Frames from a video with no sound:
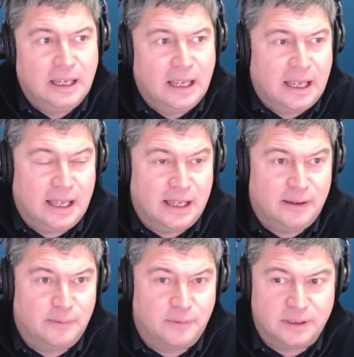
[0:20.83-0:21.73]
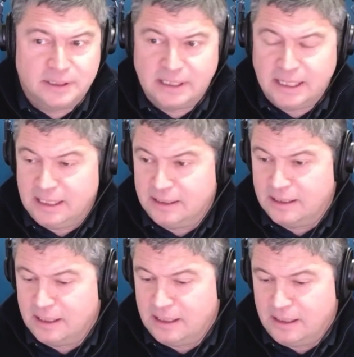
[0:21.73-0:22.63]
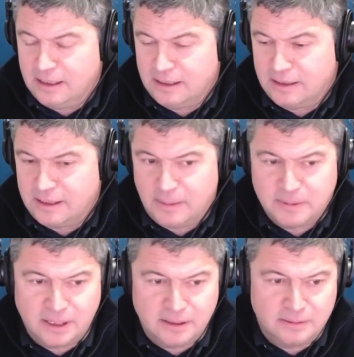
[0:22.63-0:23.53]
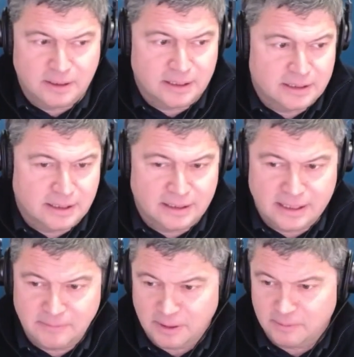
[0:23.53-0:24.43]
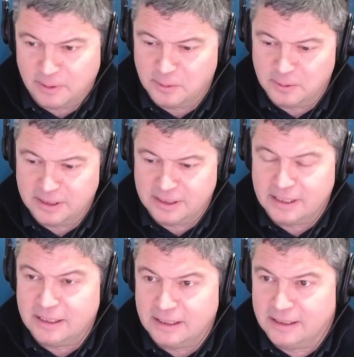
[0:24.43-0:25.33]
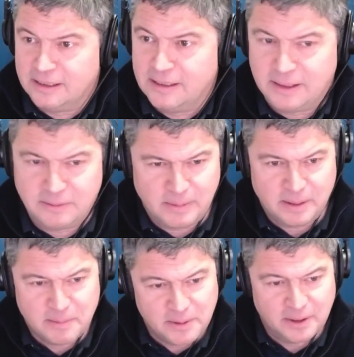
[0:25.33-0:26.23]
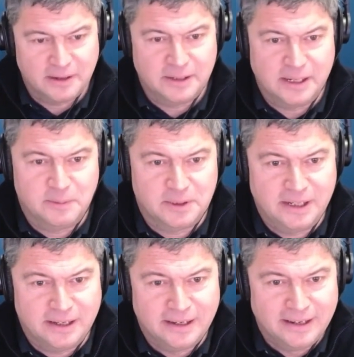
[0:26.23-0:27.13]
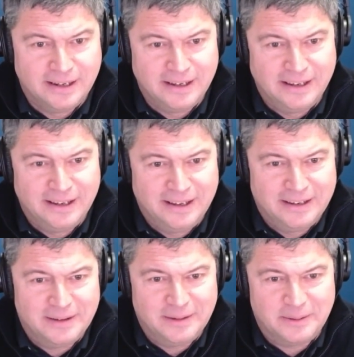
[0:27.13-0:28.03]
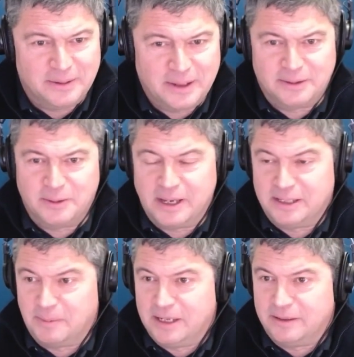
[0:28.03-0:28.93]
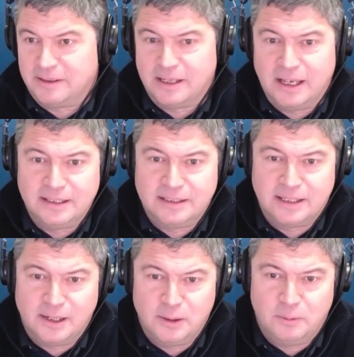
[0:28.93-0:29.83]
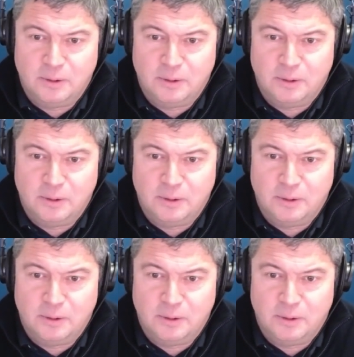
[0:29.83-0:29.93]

have seen the episode that Dave and I recorded. I think it was about a month ago, Dave, wasn't it? But thereabouts. And so